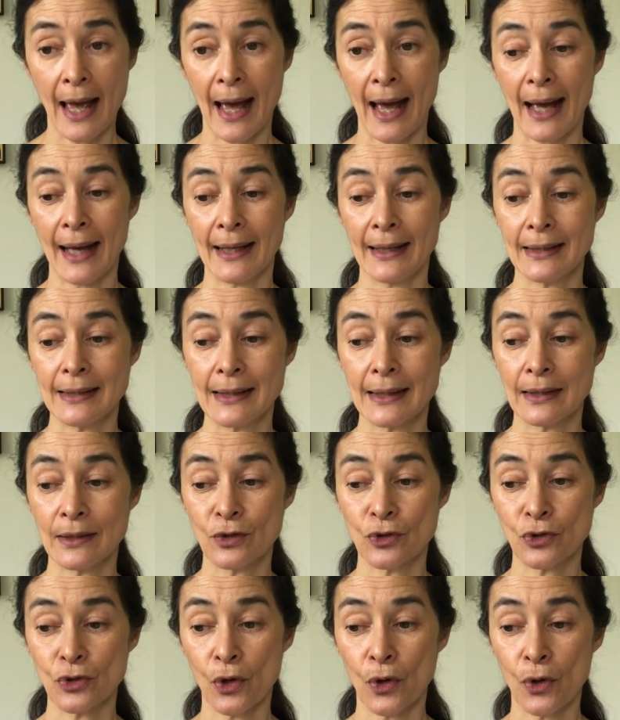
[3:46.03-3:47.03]
And
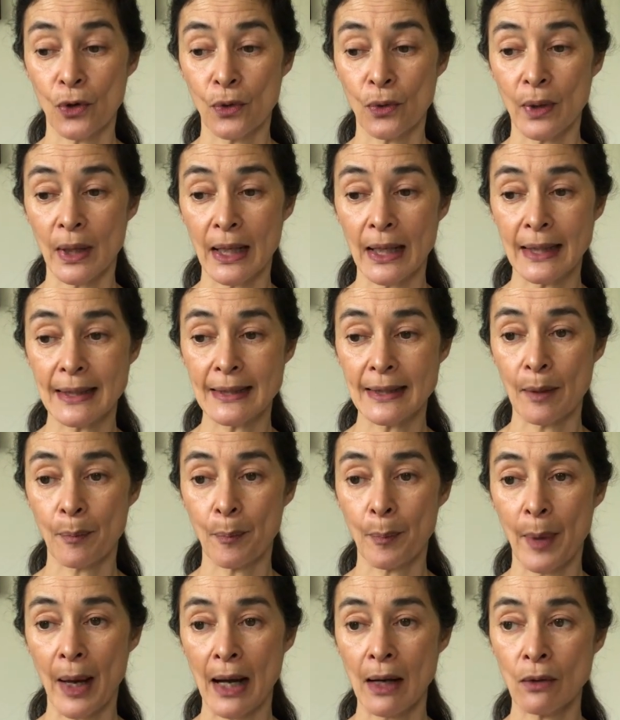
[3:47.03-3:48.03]
so it's
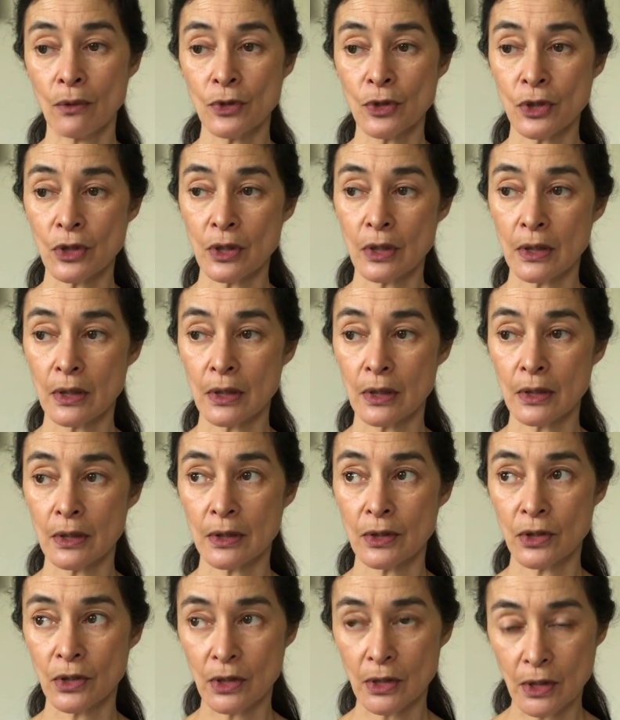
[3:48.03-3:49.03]
about
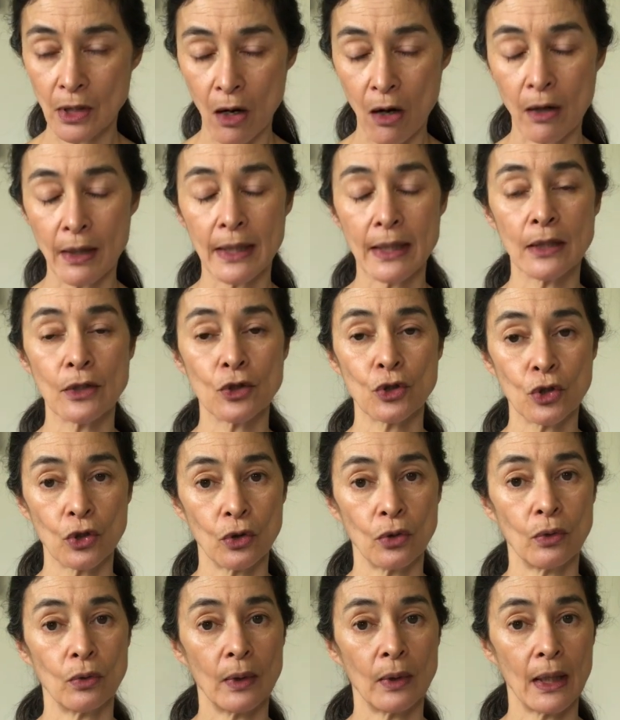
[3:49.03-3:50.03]
starting
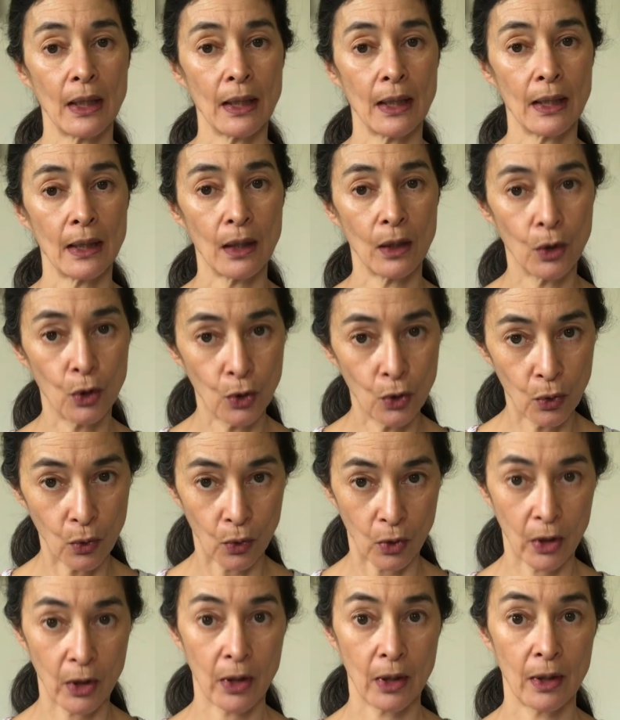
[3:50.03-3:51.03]
to
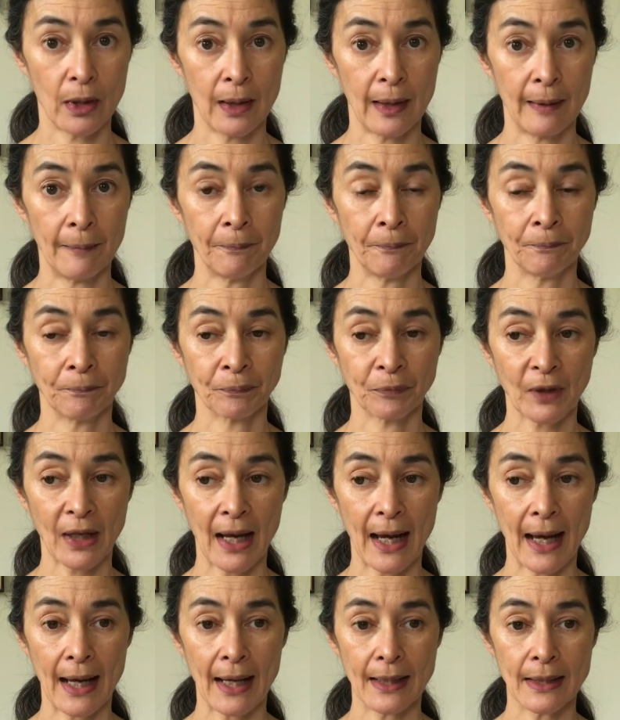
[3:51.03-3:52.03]
look
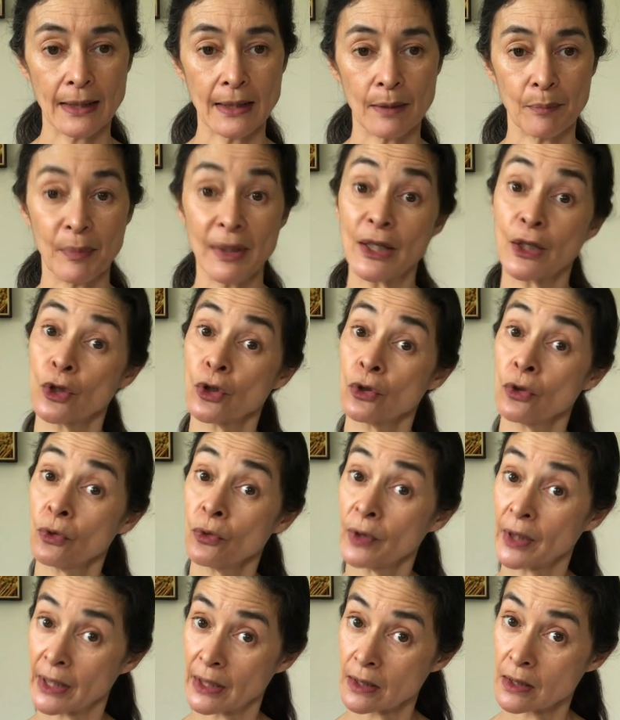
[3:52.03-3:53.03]
and be
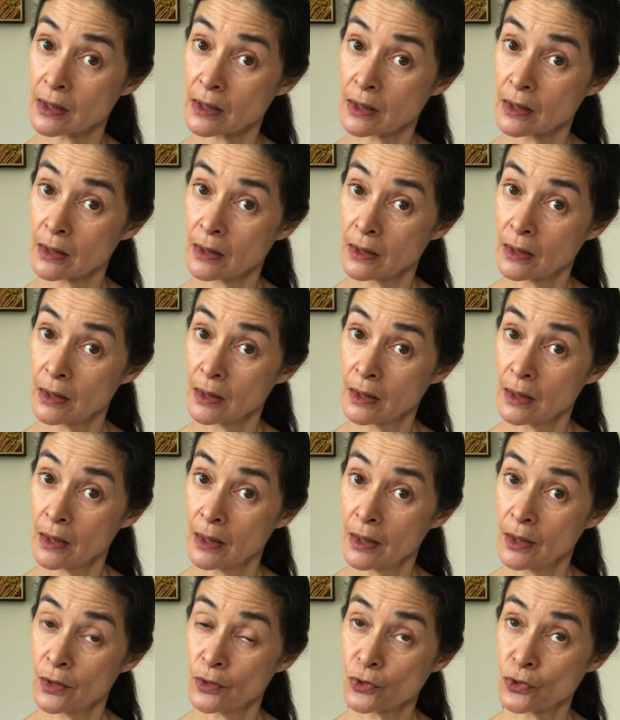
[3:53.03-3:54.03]
curious.
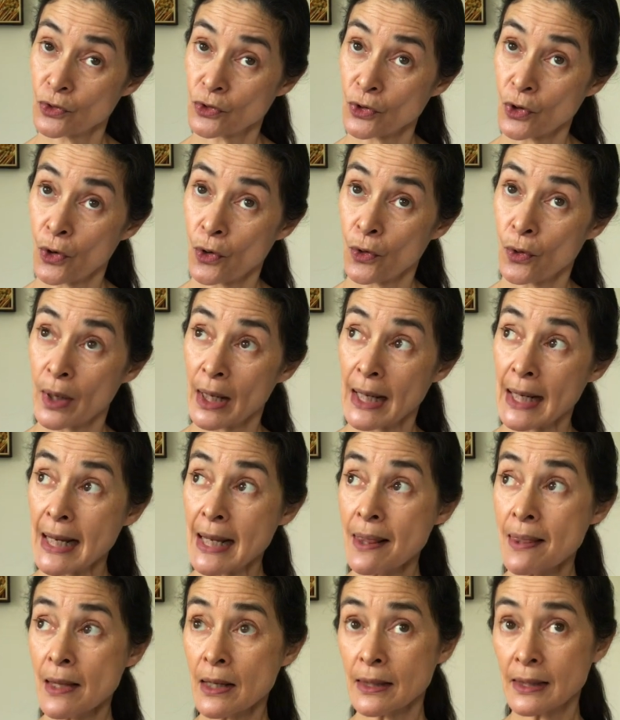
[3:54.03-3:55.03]
So
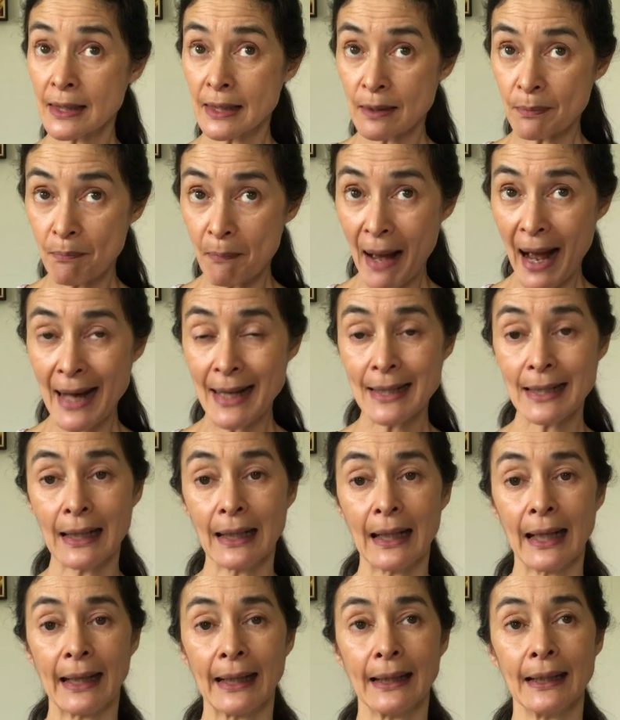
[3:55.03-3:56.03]
in the
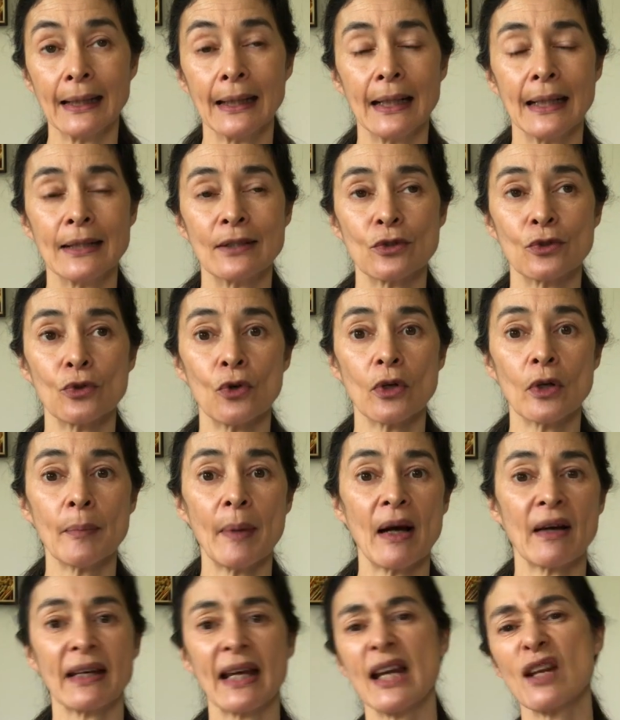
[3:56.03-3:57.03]
dismantling, it's not
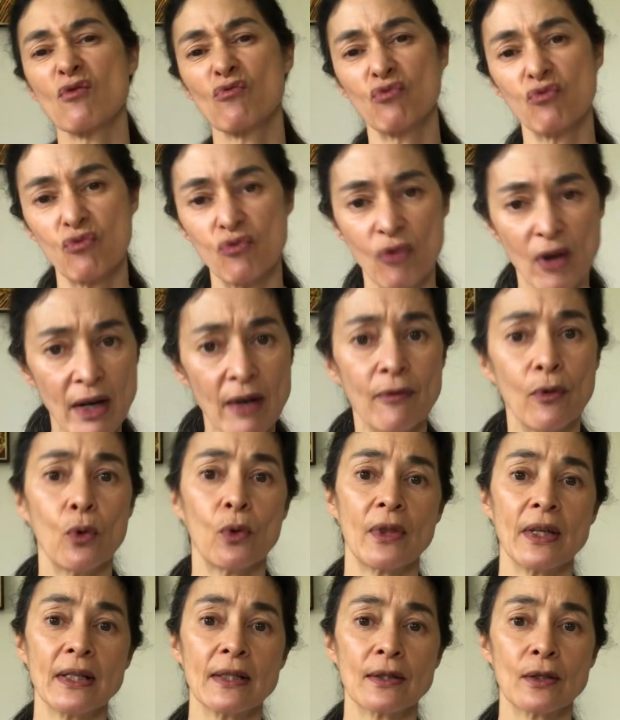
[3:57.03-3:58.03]
about getting rid of all
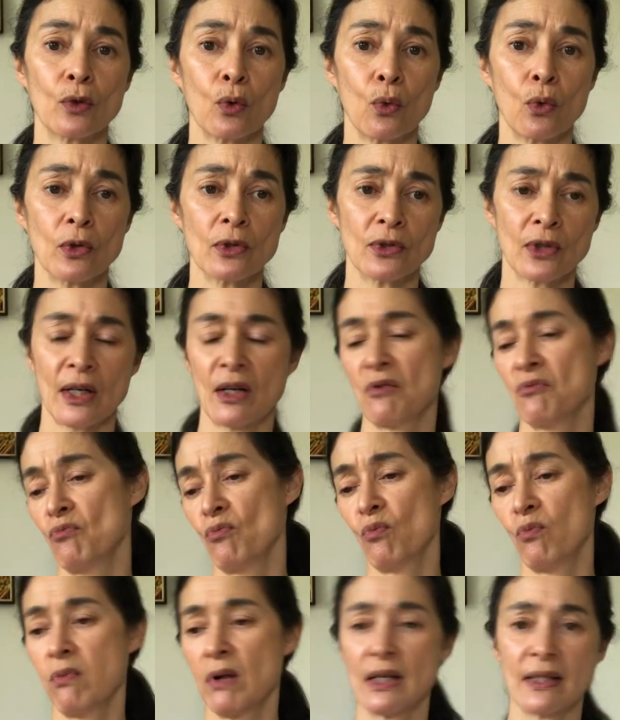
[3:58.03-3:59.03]
these thoughts. I don't
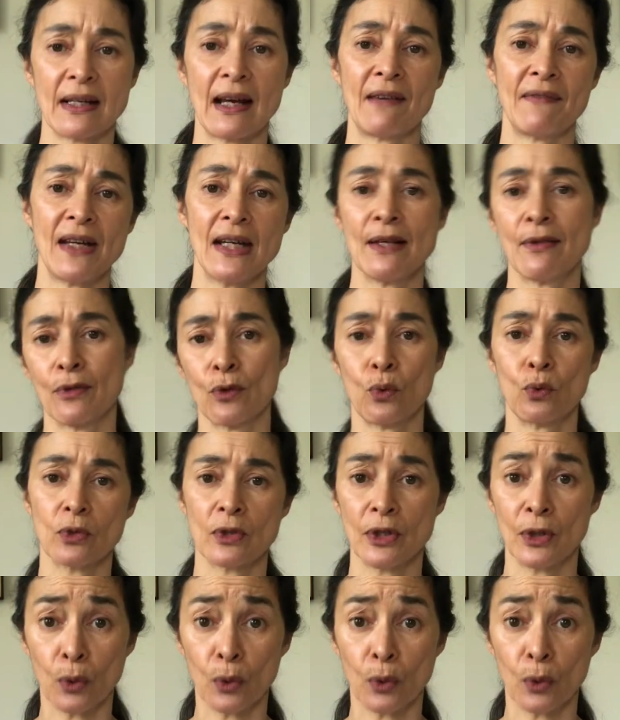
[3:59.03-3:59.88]
want to have any thoughts at